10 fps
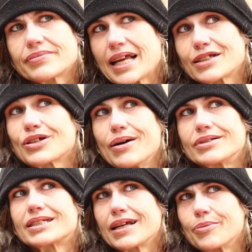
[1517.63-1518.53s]
That's what I
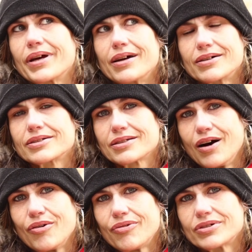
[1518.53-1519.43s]
would say to my younger
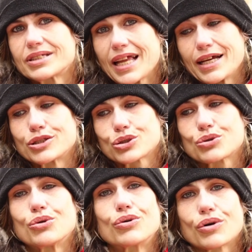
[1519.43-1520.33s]
self. Stay in
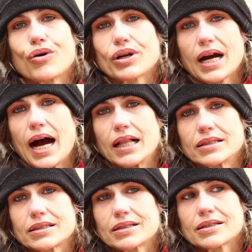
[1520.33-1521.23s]
school and go to
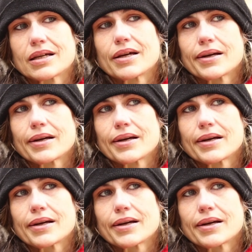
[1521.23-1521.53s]
college.